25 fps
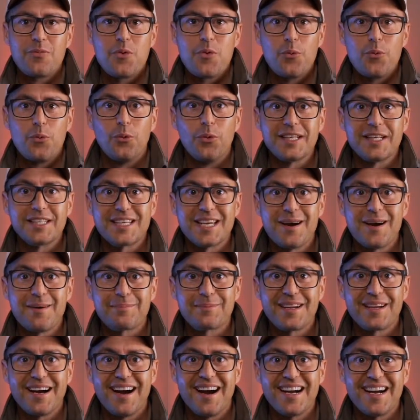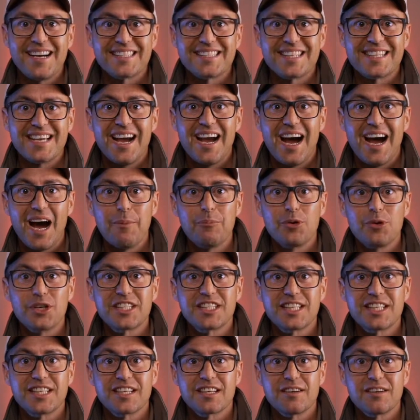What's up, guys? I'm
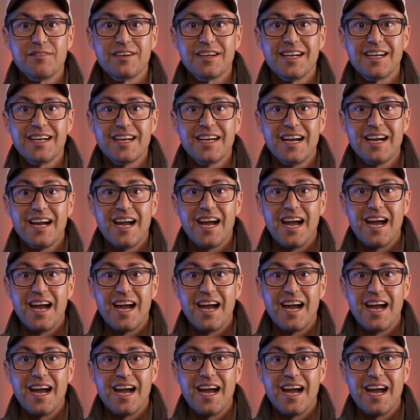Richard de Gavea,